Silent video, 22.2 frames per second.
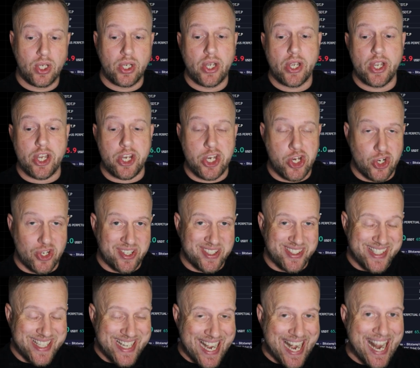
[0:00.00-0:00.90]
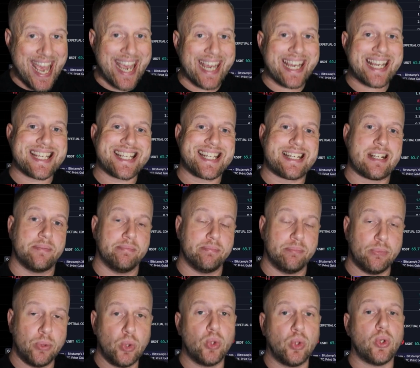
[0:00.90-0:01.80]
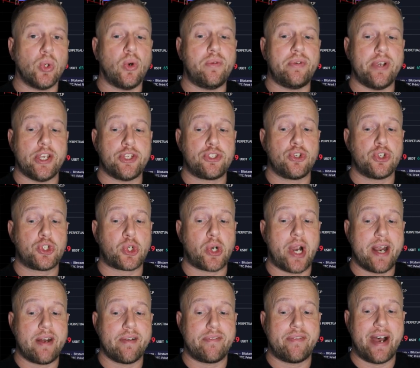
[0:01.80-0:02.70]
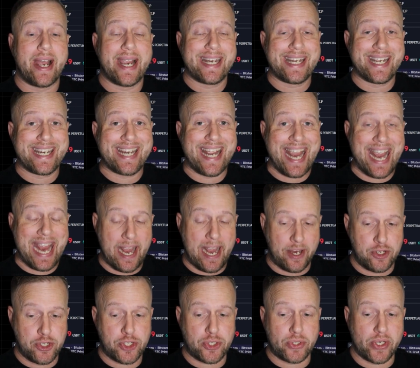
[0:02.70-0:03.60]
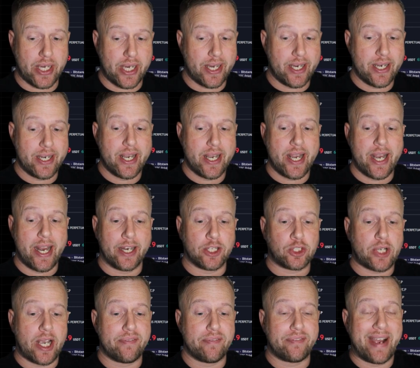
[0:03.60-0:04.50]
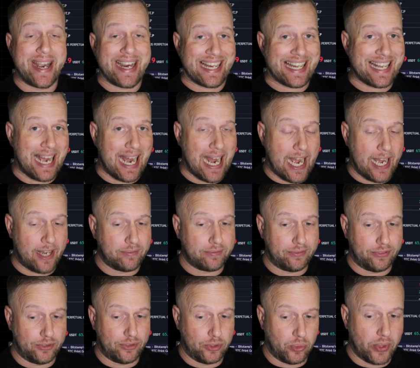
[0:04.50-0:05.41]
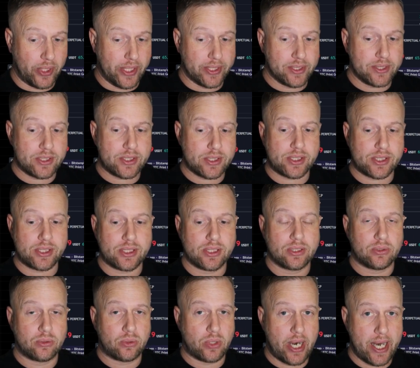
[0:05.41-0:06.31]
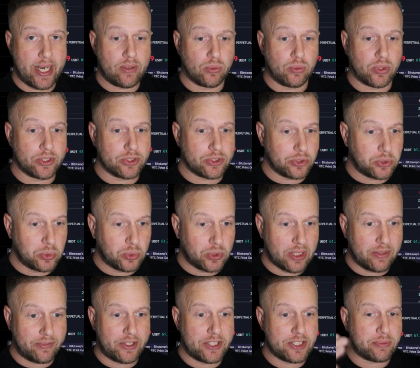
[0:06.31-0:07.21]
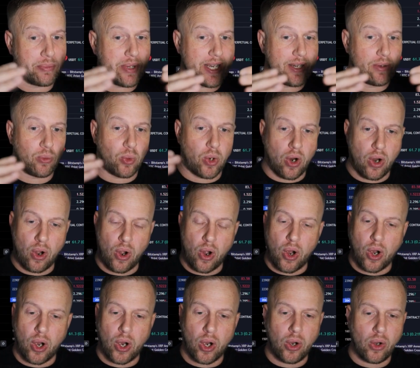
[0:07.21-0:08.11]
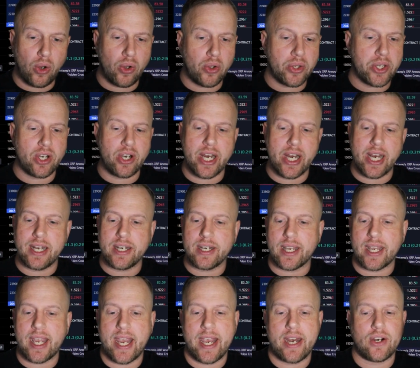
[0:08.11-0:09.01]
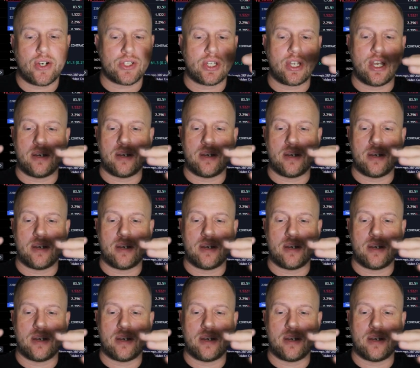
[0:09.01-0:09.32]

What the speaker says: your next move is to try to find an entry and try to find confluence, right? Where two rivers meet, where all your indicators come